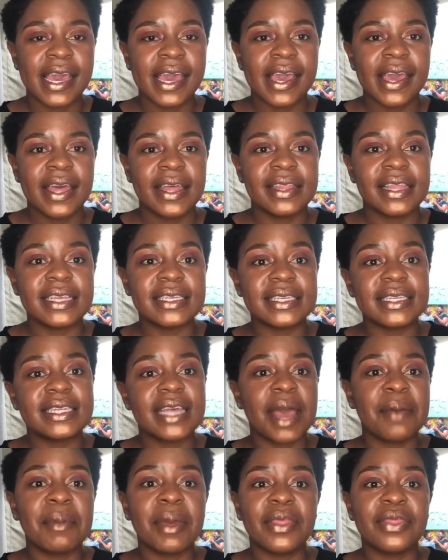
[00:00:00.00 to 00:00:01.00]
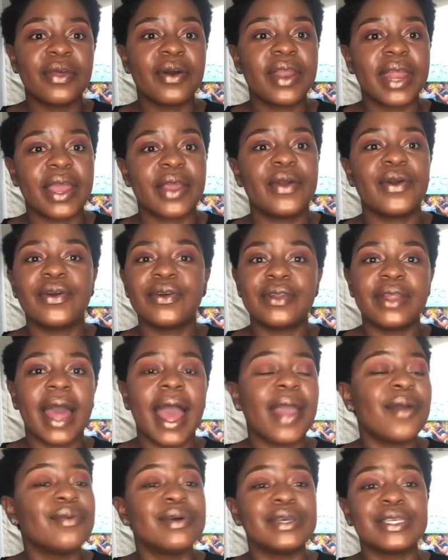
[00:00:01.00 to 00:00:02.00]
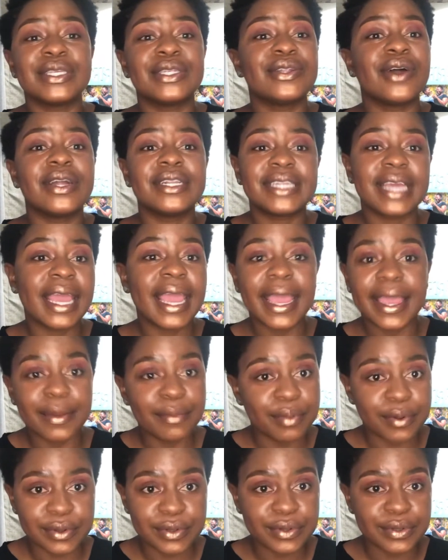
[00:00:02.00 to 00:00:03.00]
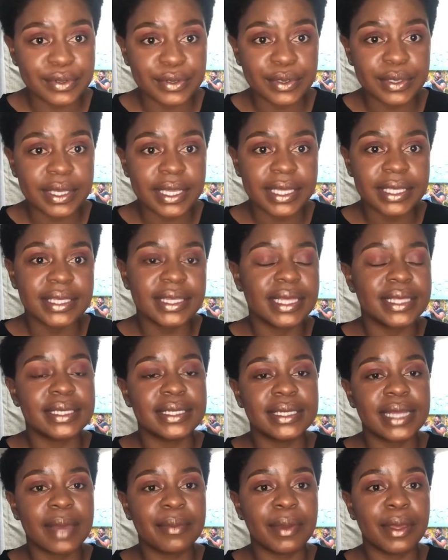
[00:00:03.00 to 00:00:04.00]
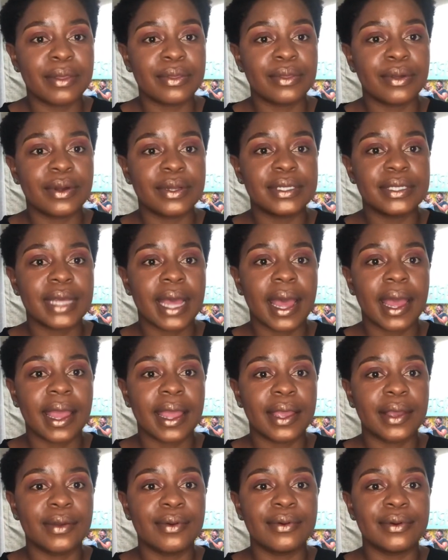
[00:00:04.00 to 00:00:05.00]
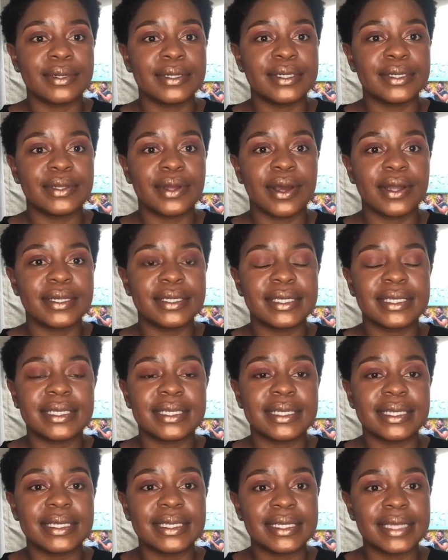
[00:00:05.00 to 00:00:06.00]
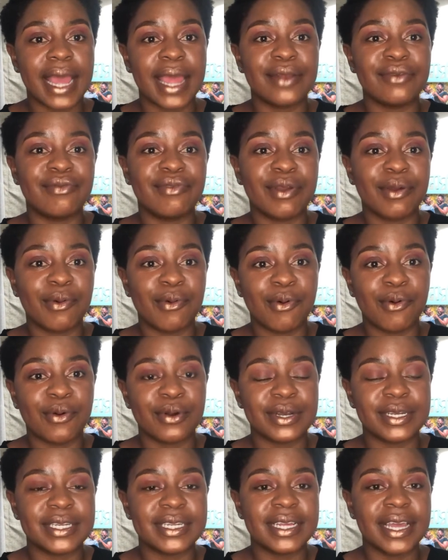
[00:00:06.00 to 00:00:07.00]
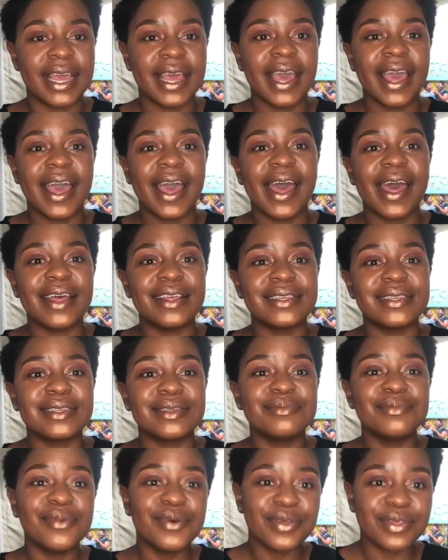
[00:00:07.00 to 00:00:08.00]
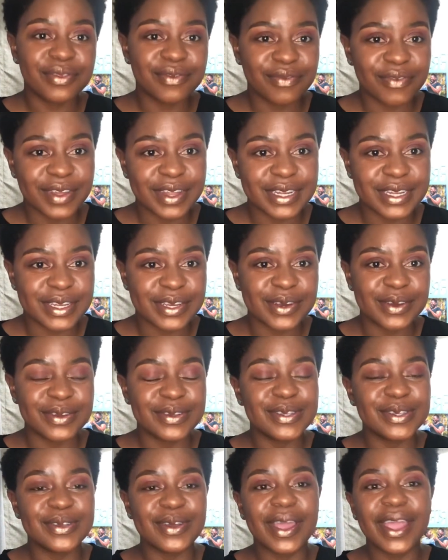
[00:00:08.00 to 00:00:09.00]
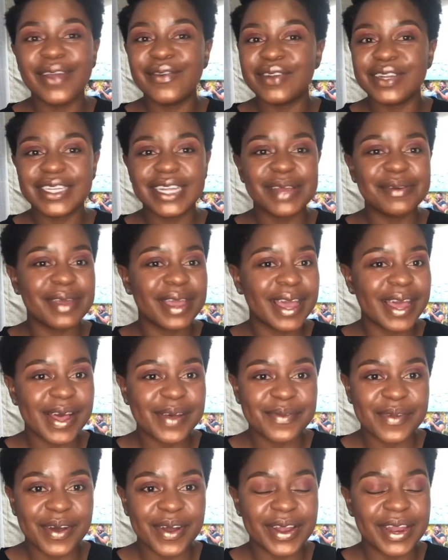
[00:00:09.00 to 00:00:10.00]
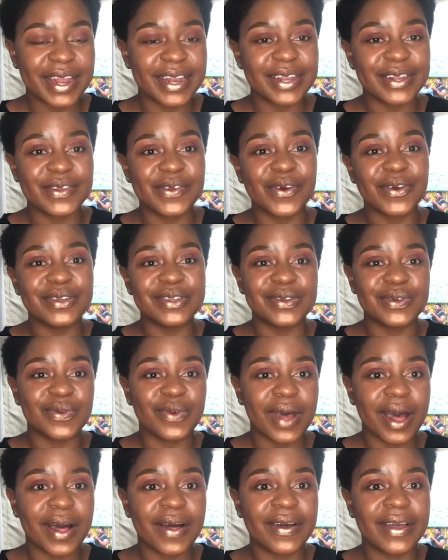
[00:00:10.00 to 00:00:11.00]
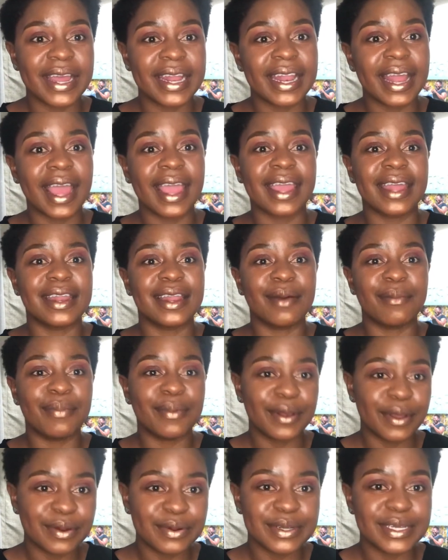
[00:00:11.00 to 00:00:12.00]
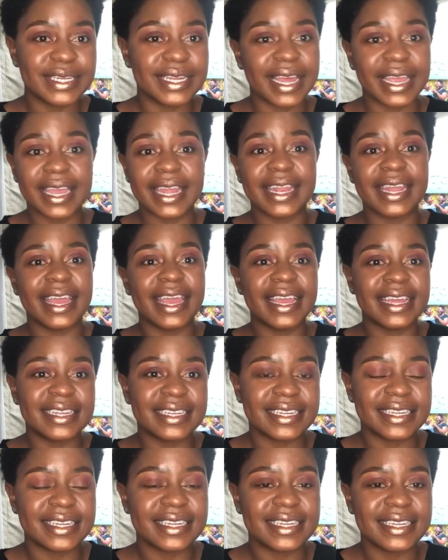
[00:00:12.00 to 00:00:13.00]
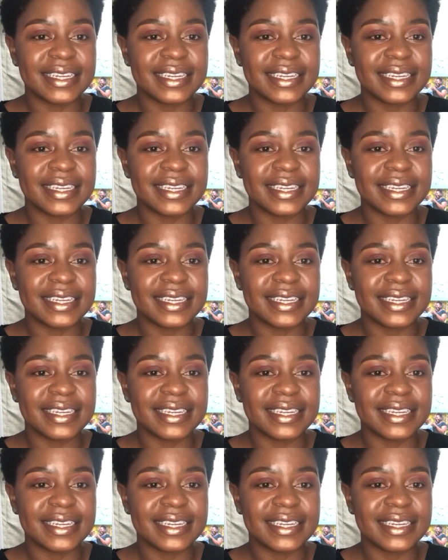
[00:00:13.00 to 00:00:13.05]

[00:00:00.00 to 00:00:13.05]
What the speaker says: there's a time I thought I was not able to do this. There's a time I thought I could not sit and record a smooth video. So every time I come out and it goes well and I can upload it, I can edit it,